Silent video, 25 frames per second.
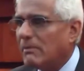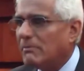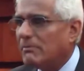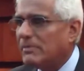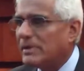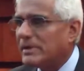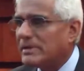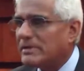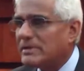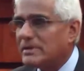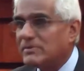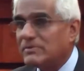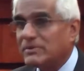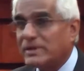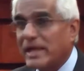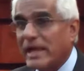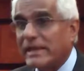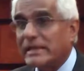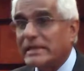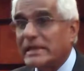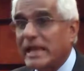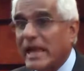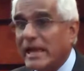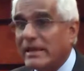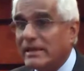Because it was
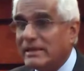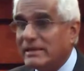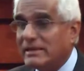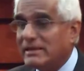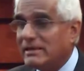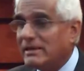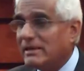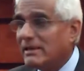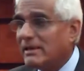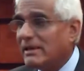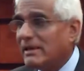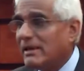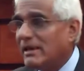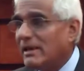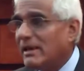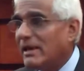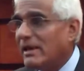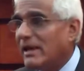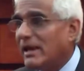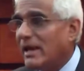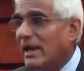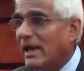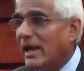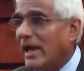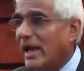uncanny
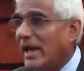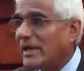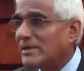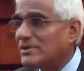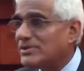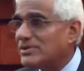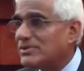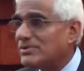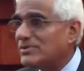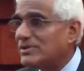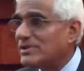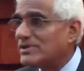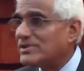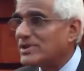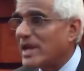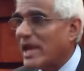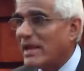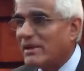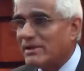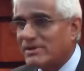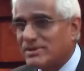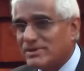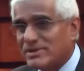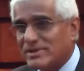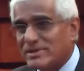as to the
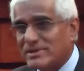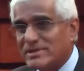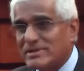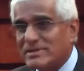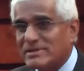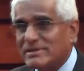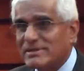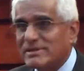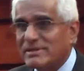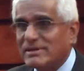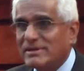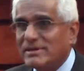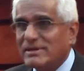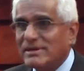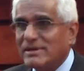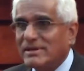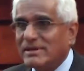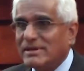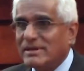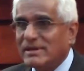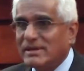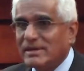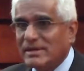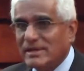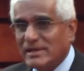challenges
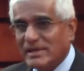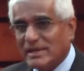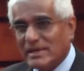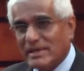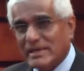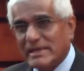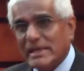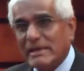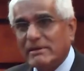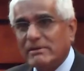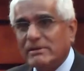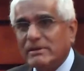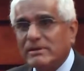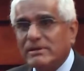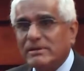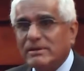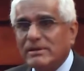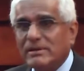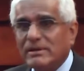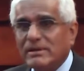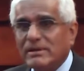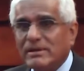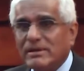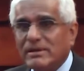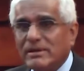he had
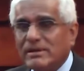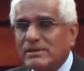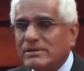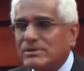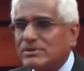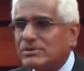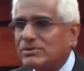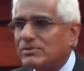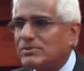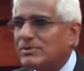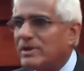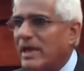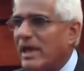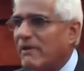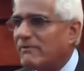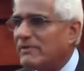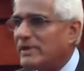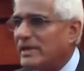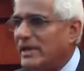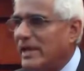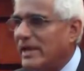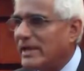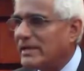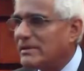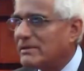to
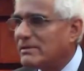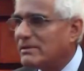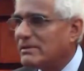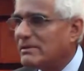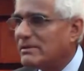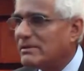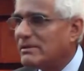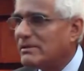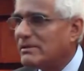navigate.